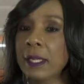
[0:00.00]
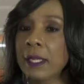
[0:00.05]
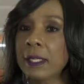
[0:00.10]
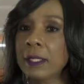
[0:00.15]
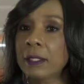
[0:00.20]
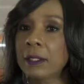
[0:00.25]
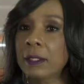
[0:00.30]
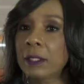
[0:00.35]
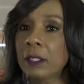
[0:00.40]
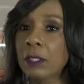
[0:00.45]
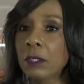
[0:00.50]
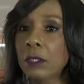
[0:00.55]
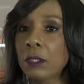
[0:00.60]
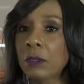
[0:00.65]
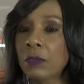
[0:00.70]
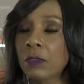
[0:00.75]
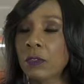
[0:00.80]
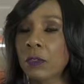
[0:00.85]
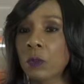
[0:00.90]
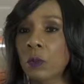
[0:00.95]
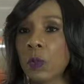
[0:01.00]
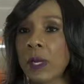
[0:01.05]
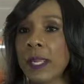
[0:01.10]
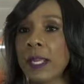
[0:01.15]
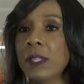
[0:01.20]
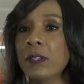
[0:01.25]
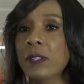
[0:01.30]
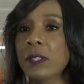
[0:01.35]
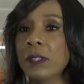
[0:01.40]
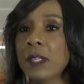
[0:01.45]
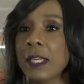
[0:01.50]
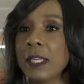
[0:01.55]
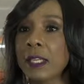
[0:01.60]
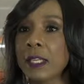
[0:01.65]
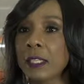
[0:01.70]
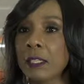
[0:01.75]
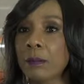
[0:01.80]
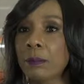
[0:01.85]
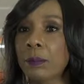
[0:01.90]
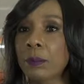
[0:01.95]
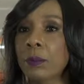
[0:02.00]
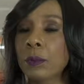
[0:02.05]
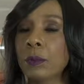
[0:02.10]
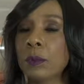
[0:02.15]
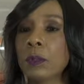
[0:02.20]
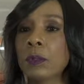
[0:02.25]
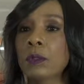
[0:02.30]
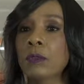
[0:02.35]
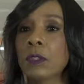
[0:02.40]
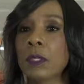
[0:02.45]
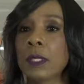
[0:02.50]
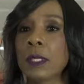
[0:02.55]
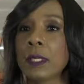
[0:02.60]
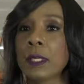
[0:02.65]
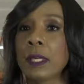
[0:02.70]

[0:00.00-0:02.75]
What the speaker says: and look for ways that they can improve